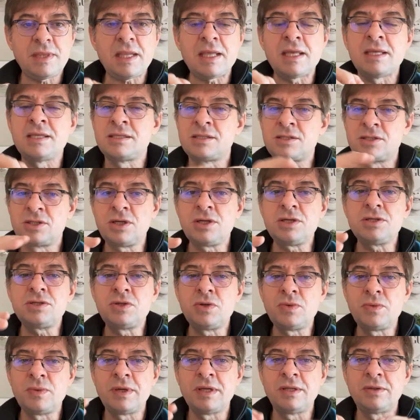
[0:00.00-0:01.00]
It's just
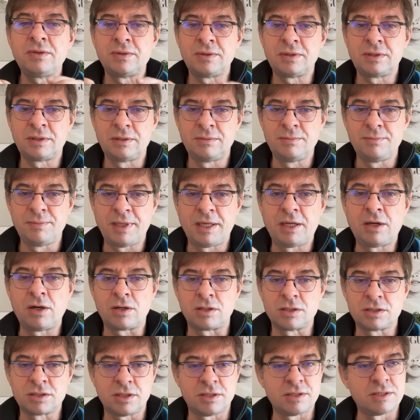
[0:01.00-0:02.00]
a way to be
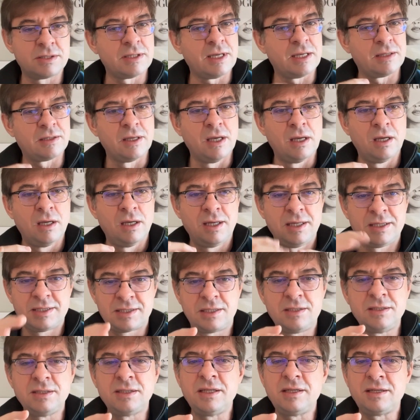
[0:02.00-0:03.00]
cautious that it's
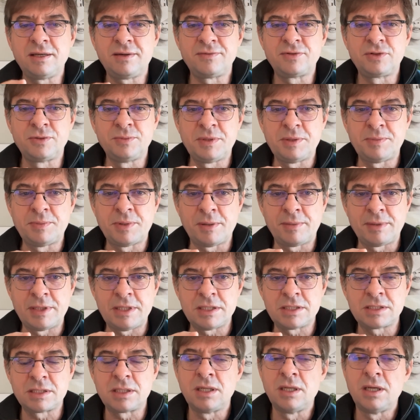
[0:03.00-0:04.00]
good enough to be
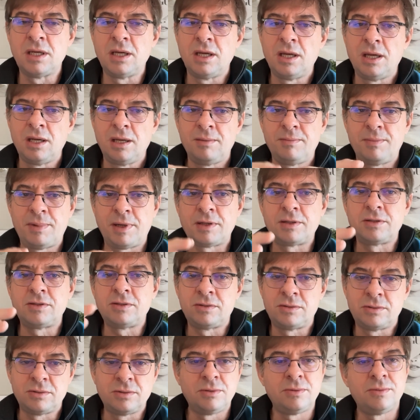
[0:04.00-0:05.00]
published, but
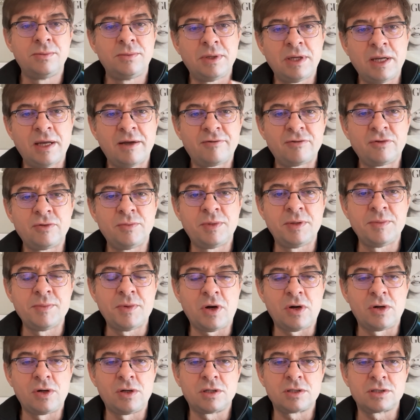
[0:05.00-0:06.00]
you will have to be
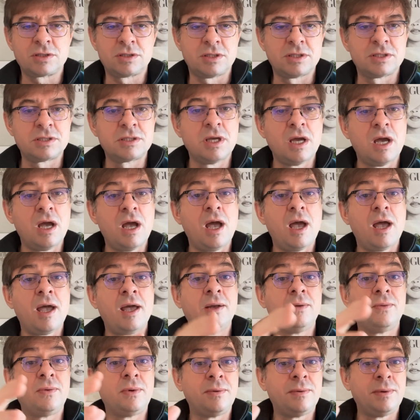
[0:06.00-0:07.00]
more cautious
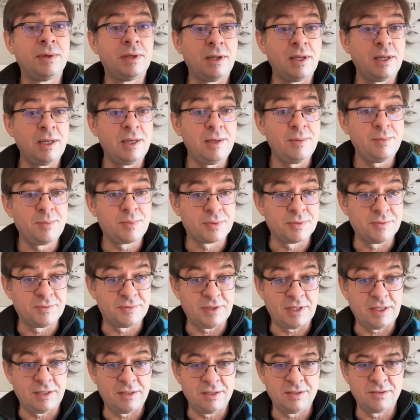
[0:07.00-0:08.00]
and we will improve
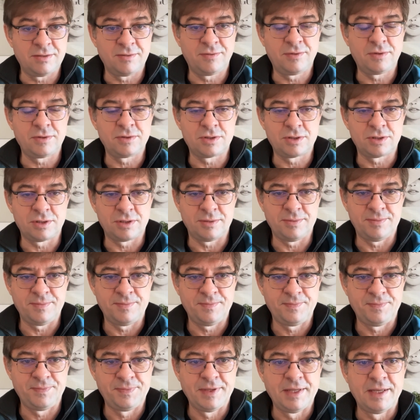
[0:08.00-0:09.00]
that in the future.
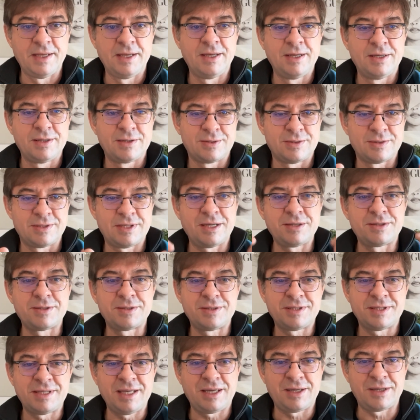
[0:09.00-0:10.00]
So that's the
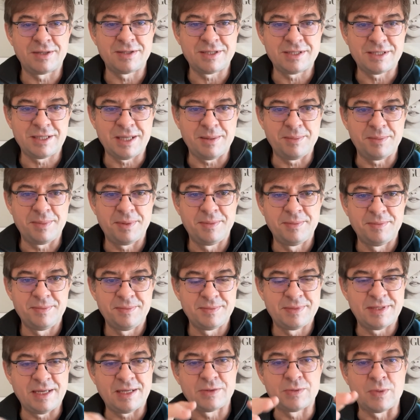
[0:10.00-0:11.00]
second step.
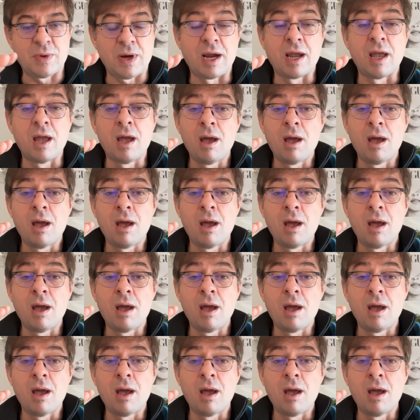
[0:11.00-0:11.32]
That's why.